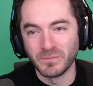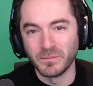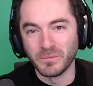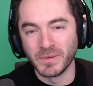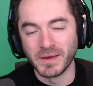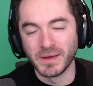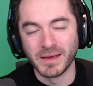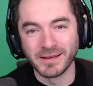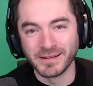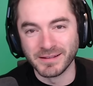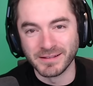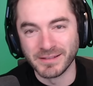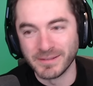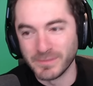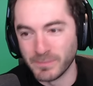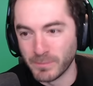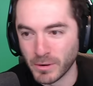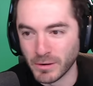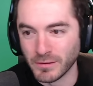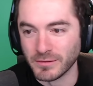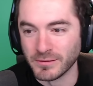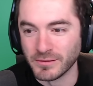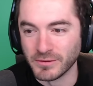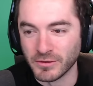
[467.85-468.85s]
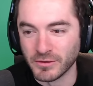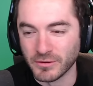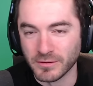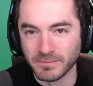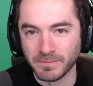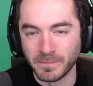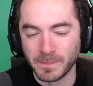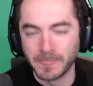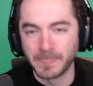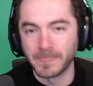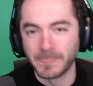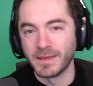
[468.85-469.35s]
being burned or
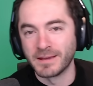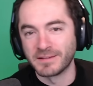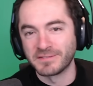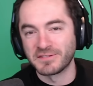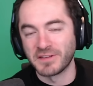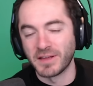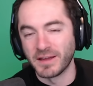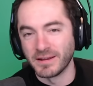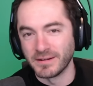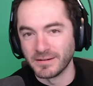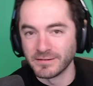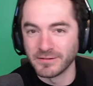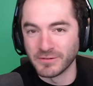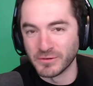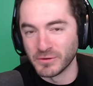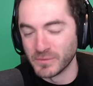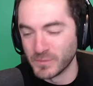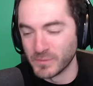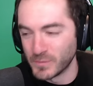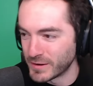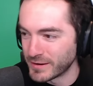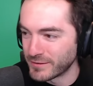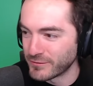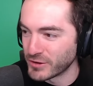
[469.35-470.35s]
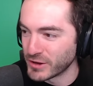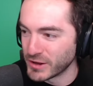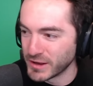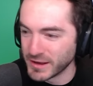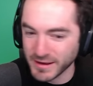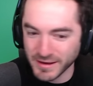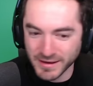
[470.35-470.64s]
excited or whatever you